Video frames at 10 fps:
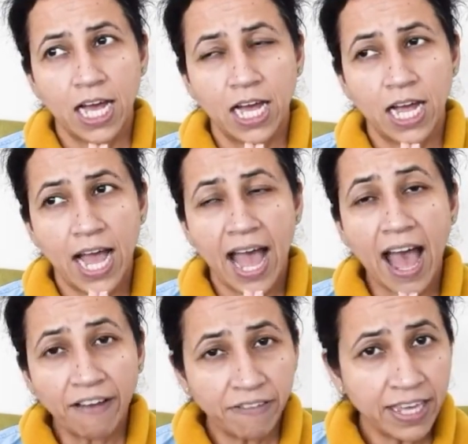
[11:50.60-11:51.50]

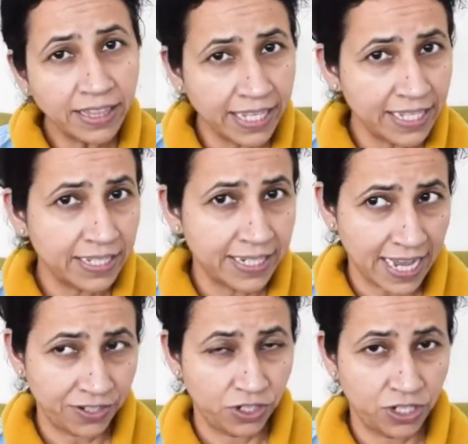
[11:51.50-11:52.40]
Having these
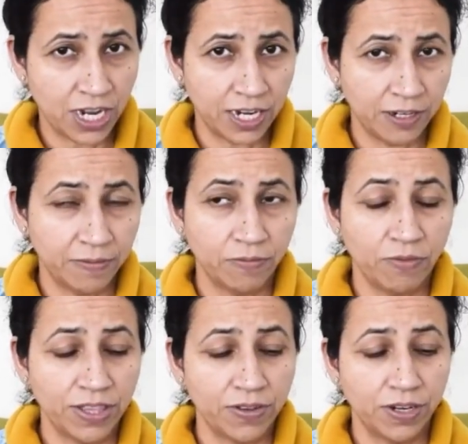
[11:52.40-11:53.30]
tests done,
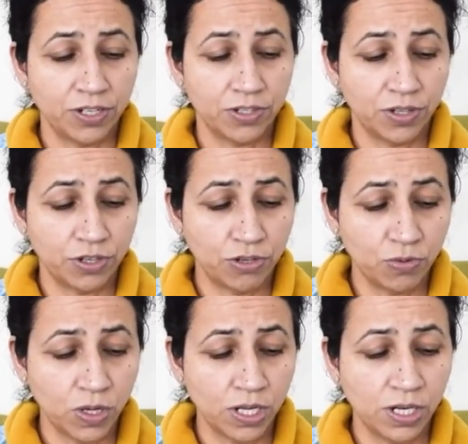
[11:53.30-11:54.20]
whether it is the
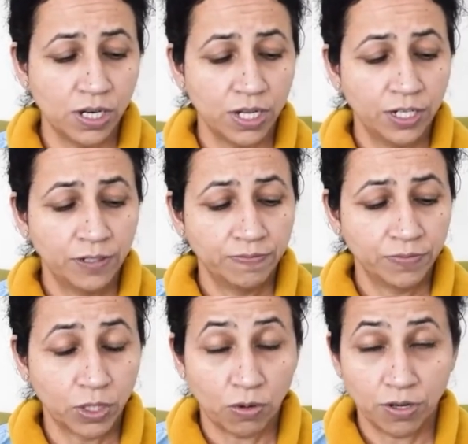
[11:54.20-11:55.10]
dual, the
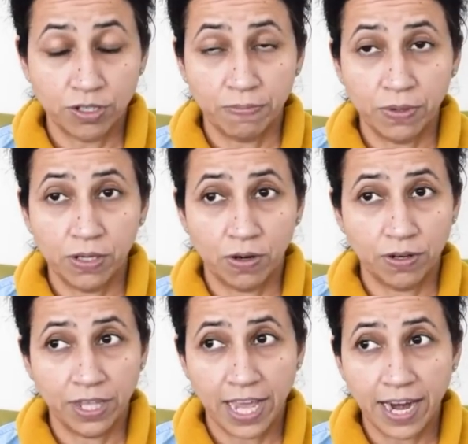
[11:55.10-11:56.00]
quadruple or
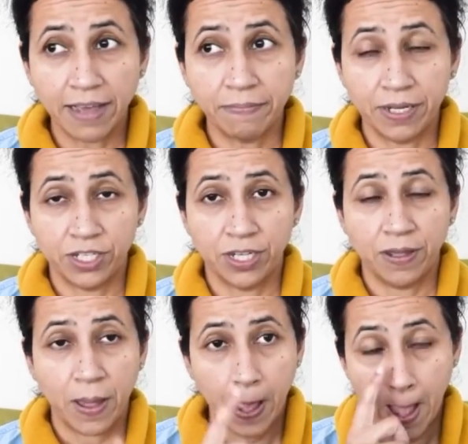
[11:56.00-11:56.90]
the NIPT,
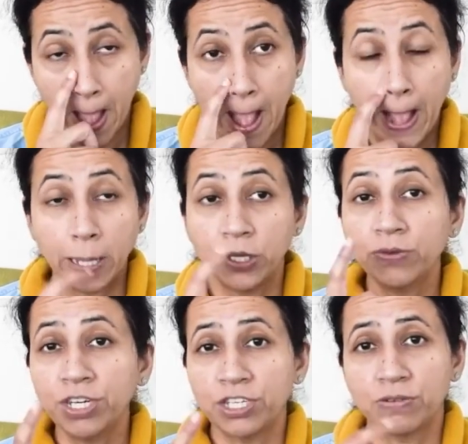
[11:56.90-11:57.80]
you
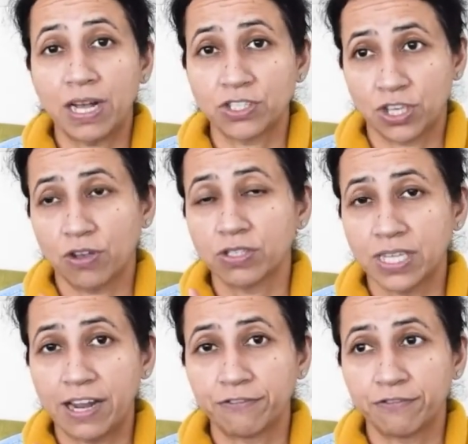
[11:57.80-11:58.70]
need to ask yourself